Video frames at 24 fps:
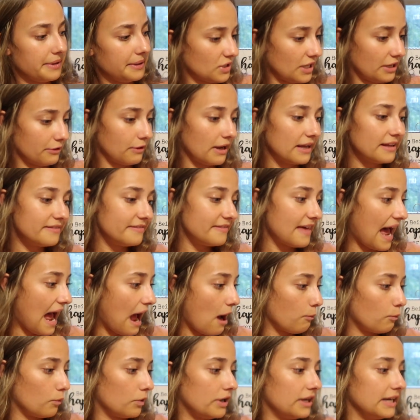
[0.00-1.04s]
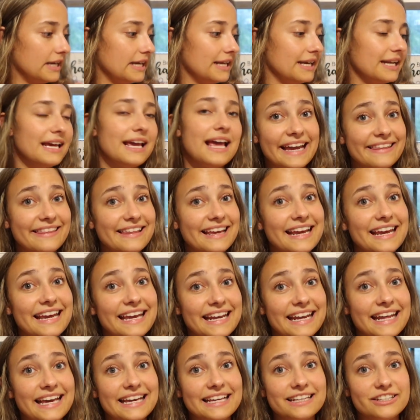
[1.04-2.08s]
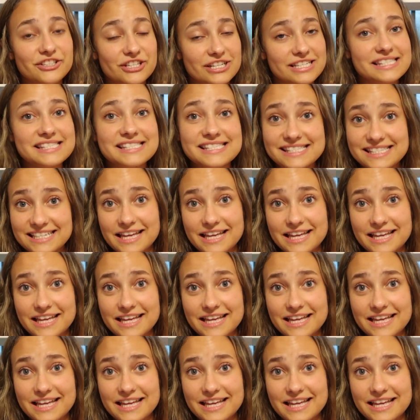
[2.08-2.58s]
So I read that one, and then just